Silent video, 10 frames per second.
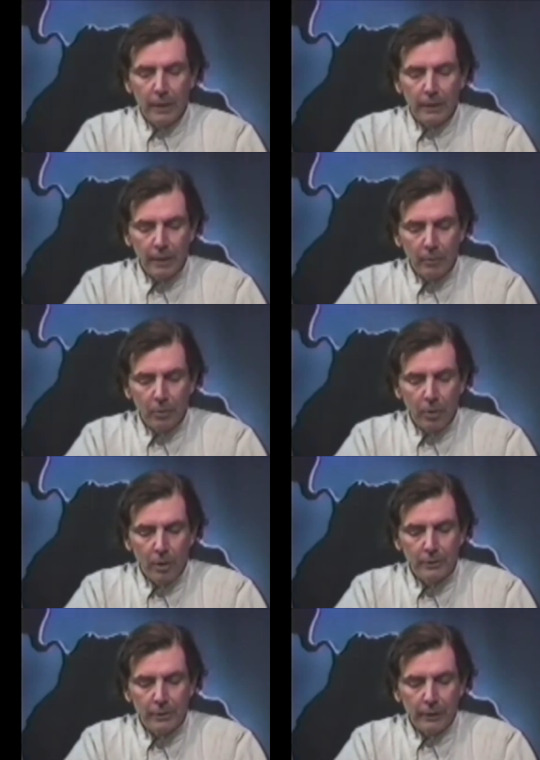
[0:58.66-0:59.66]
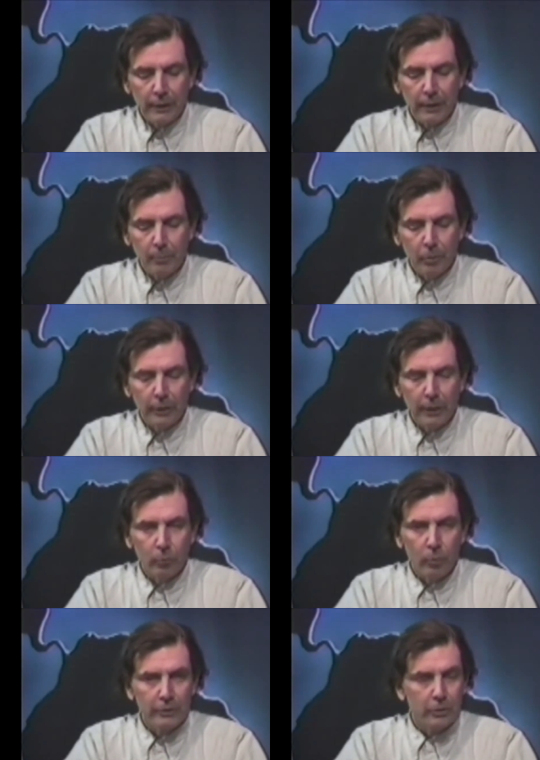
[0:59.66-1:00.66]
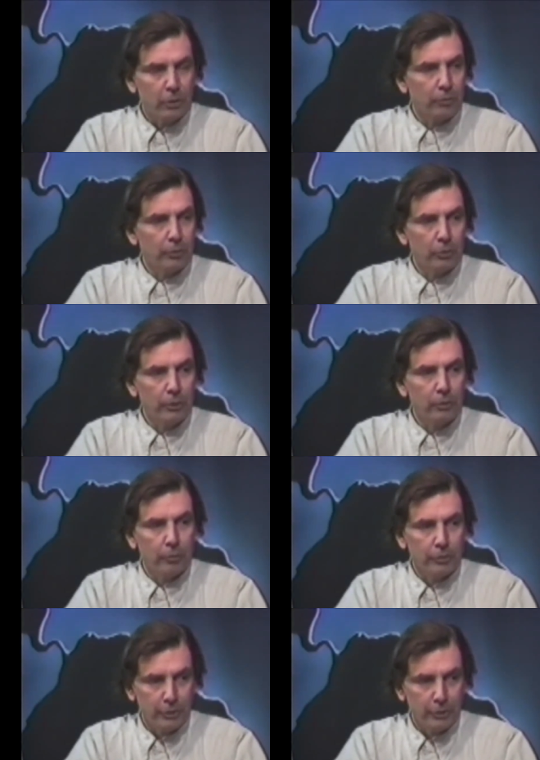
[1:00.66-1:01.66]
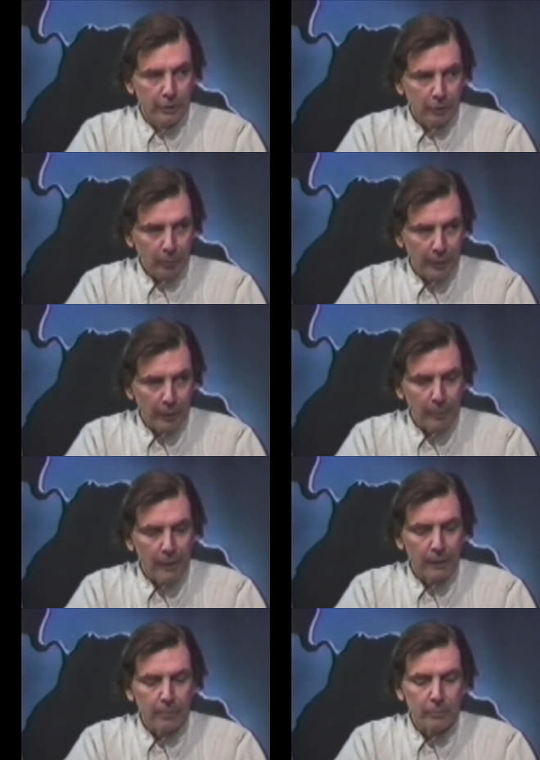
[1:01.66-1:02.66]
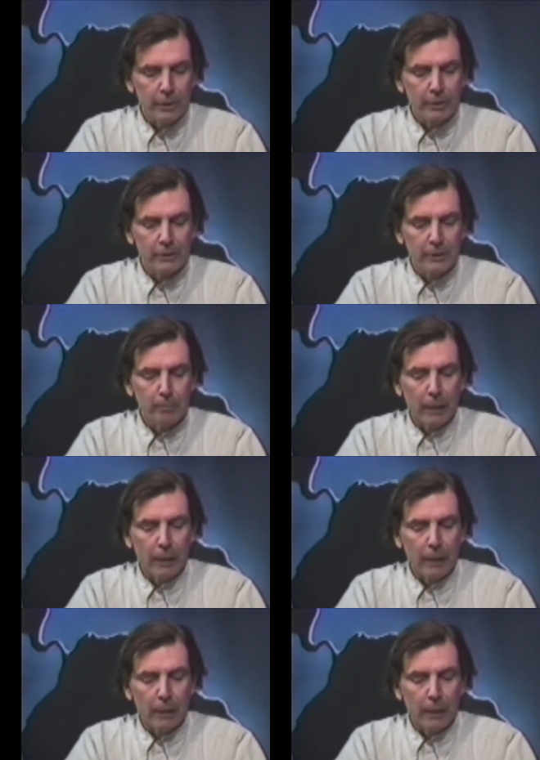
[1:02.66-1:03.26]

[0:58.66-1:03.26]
I came across a book on white servitude in Virginia by a man named J.C.